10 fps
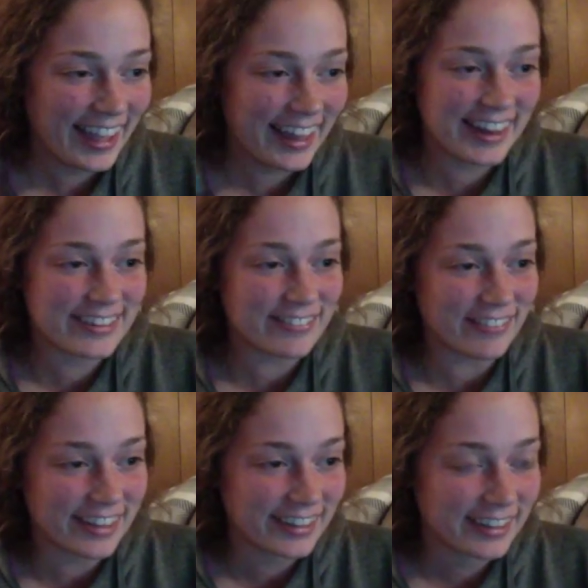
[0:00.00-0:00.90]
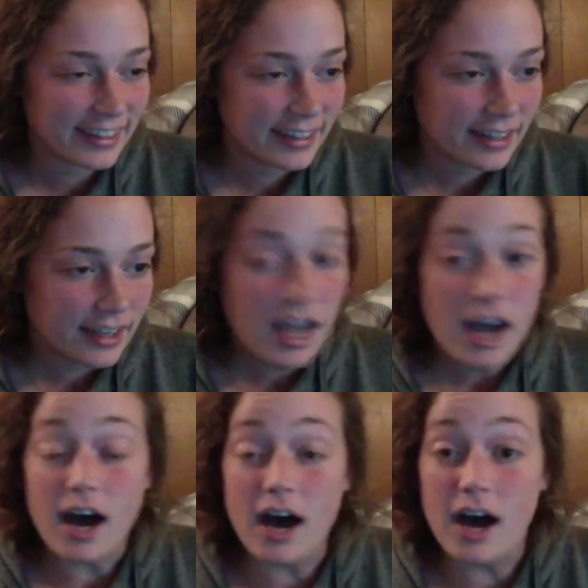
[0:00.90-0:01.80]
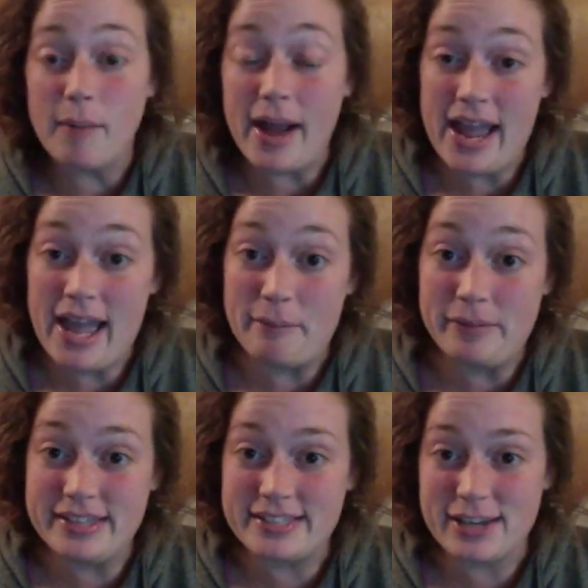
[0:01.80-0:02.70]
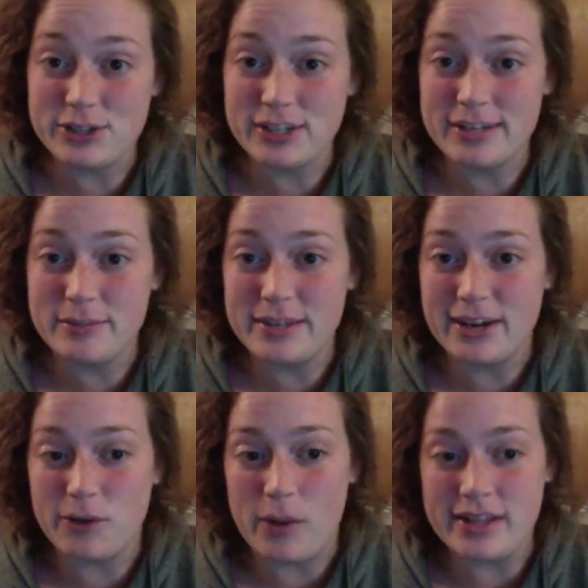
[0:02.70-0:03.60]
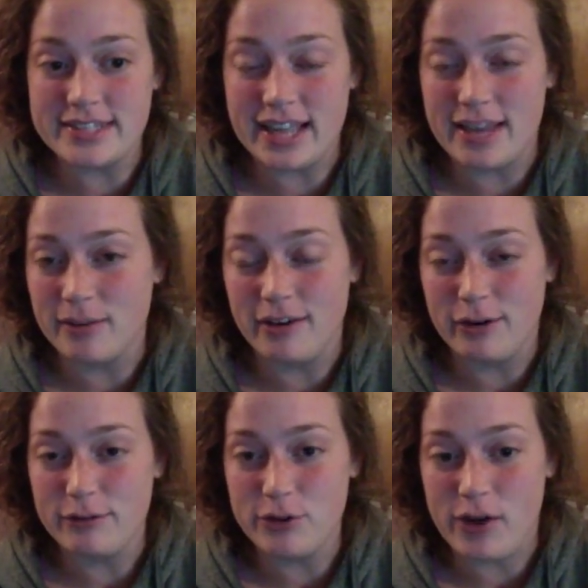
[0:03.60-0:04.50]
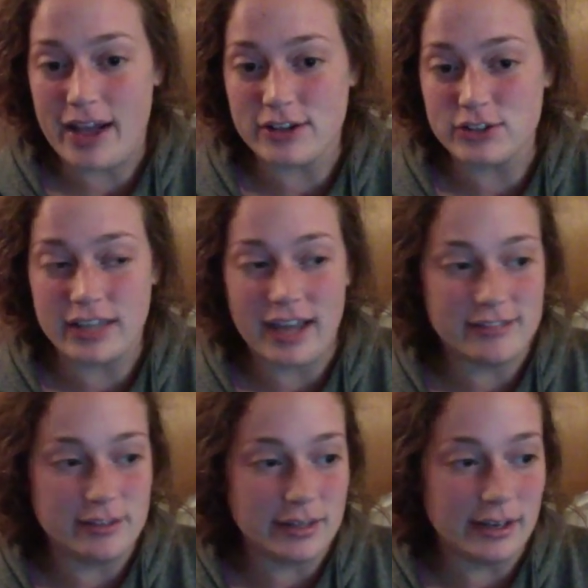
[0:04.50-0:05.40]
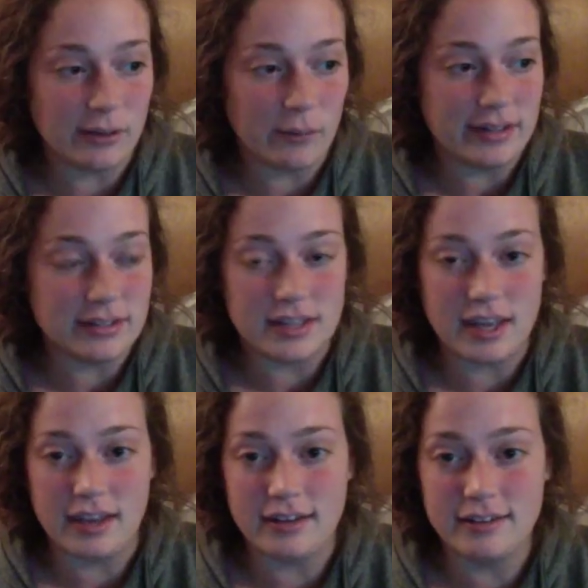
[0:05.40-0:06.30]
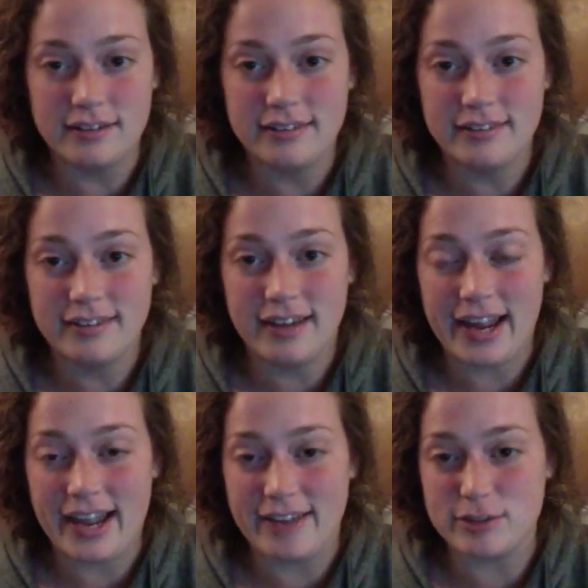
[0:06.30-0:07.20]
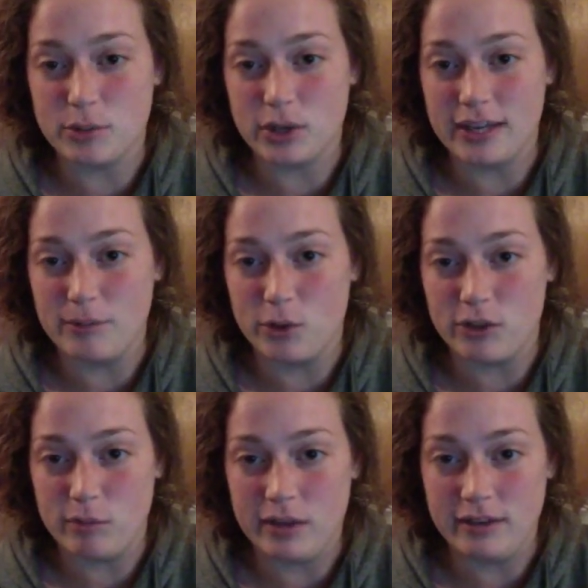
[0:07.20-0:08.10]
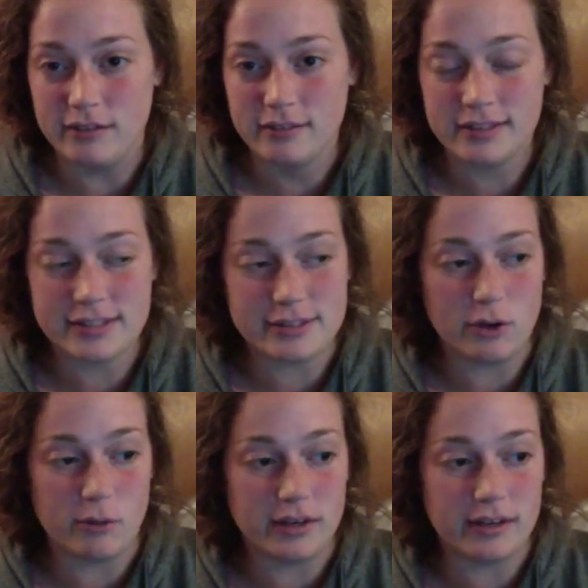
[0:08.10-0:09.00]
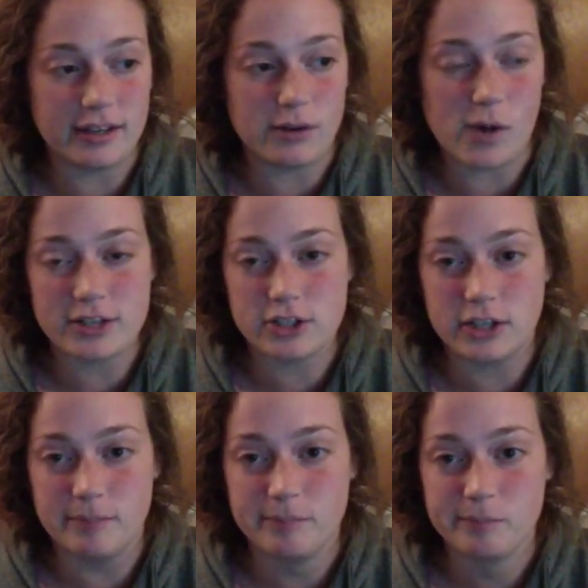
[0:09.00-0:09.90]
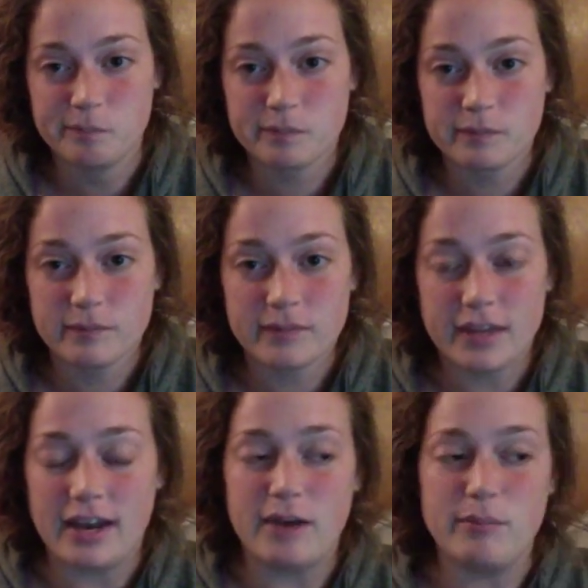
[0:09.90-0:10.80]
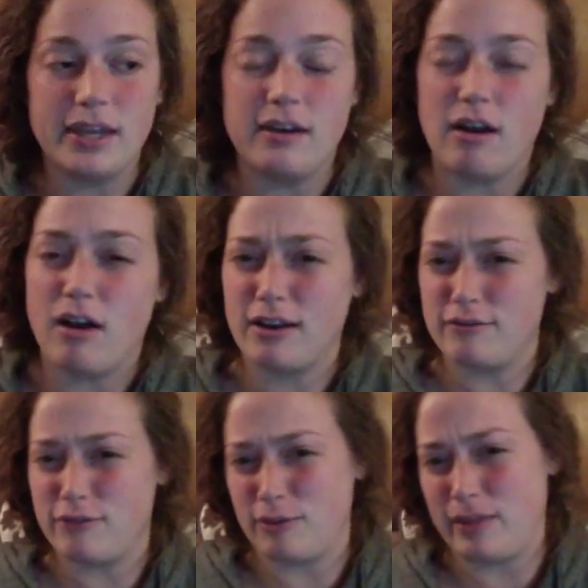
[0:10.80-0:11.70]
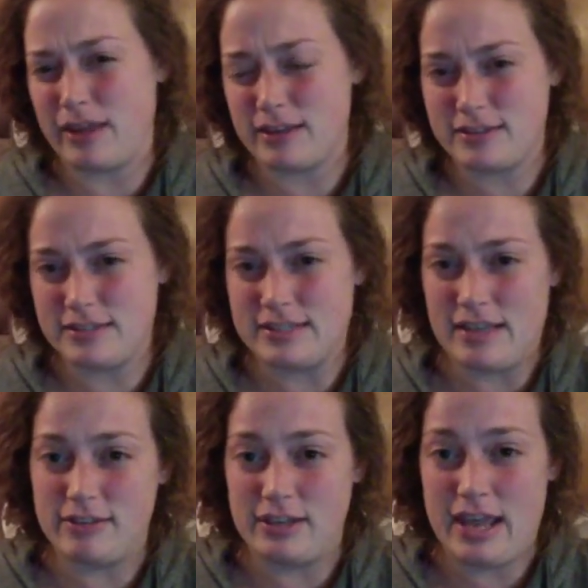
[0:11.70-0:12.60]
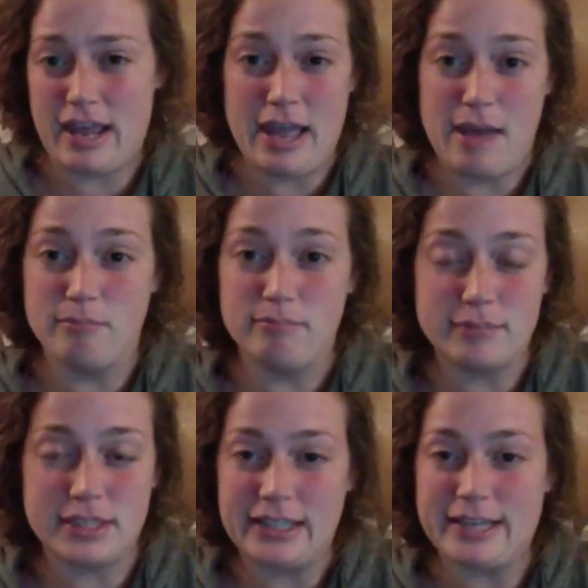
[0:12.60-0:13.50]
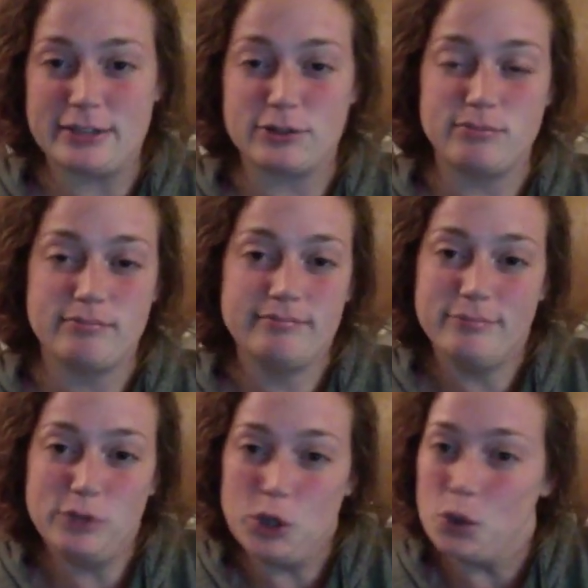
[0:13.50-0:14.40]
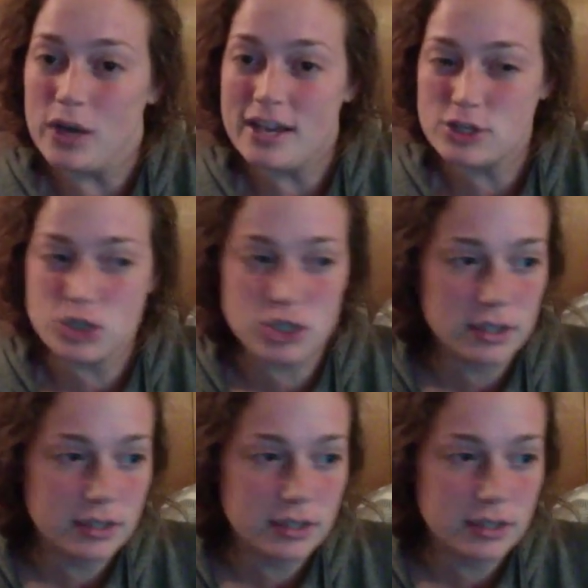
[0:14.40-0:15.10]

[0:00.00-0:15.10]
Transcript: That's funny. I am. He's actually going to be there Wednesday, but none of you actually have to be there Wednesday. I have to bring him with me because no one can watch him. And I'll be at Nardin from like 7 a.m. to like noonish.